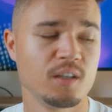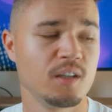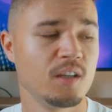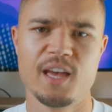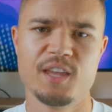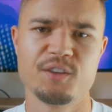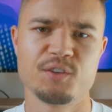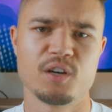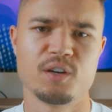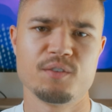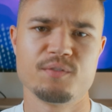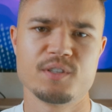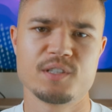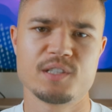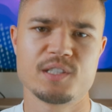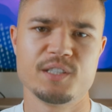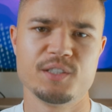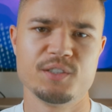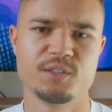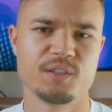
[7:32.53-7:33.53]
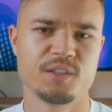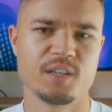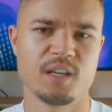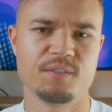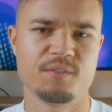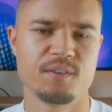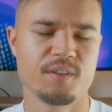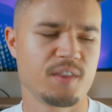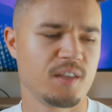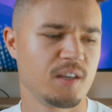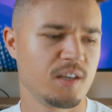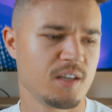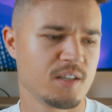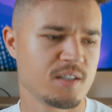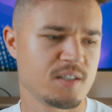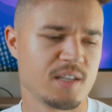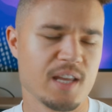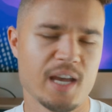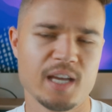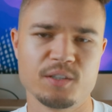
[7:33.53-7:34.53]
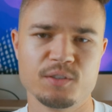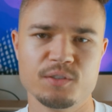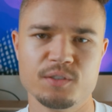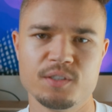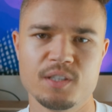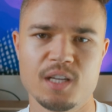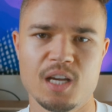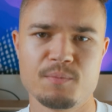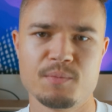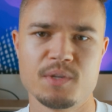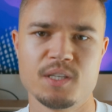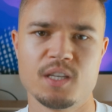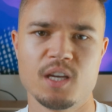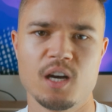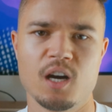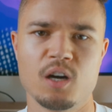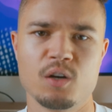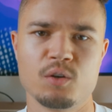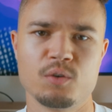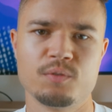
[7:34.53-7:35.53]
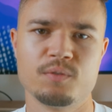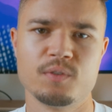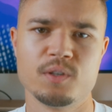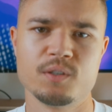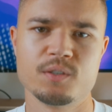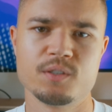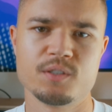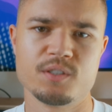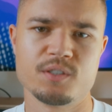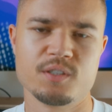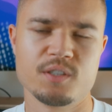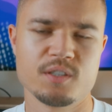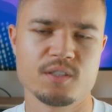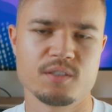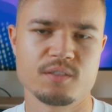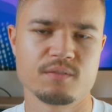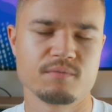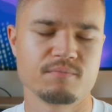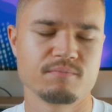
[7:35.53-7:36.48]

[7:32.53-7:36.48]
And obviously not everything is that good. I mean, the autofocus just